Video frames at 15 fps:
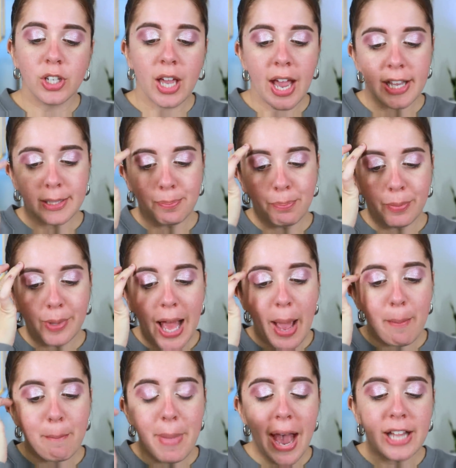It has
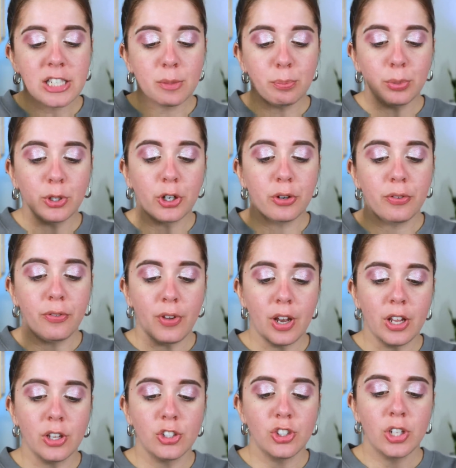matte, matte blurred
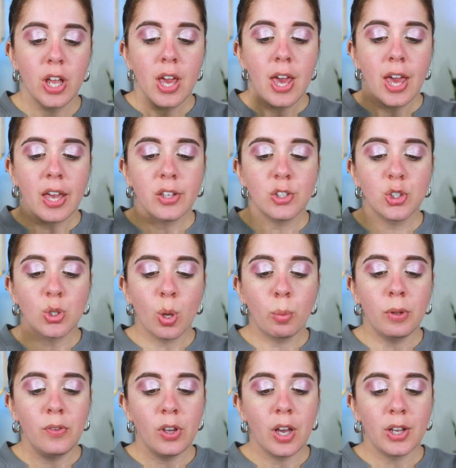finish, and so
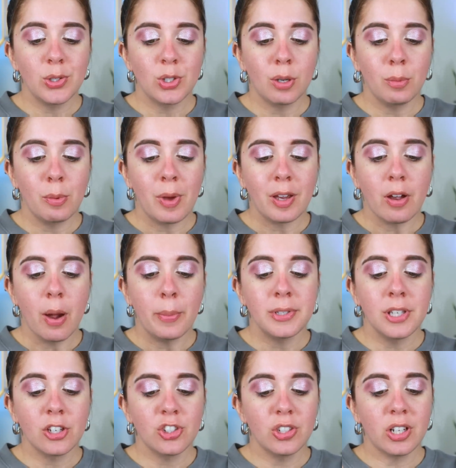many of you guys told me in my comment
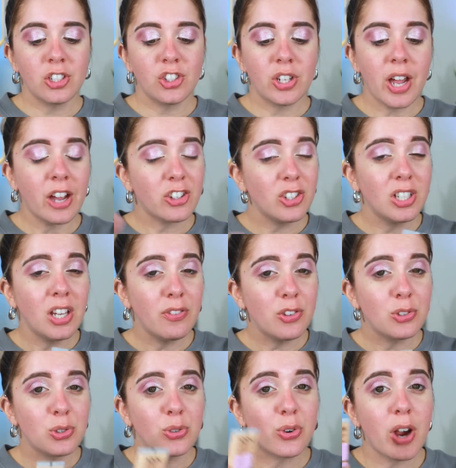section I should actually give
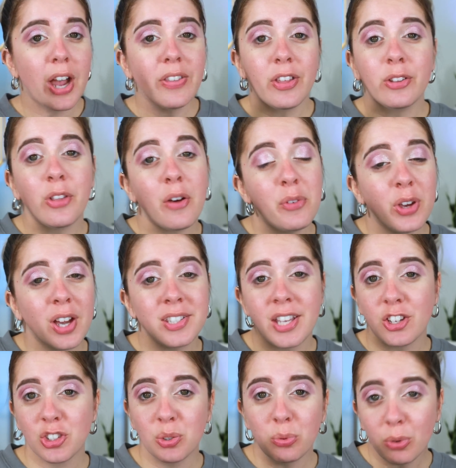this a try, that a lot of you guys
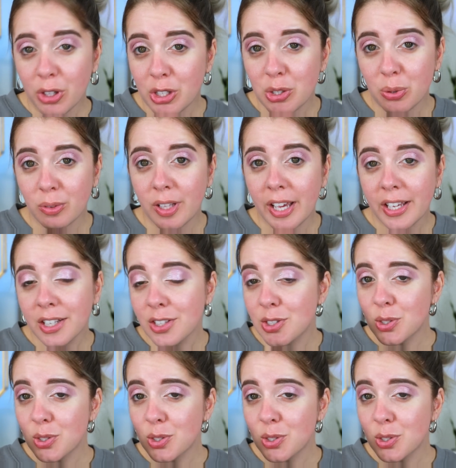actually really do like it.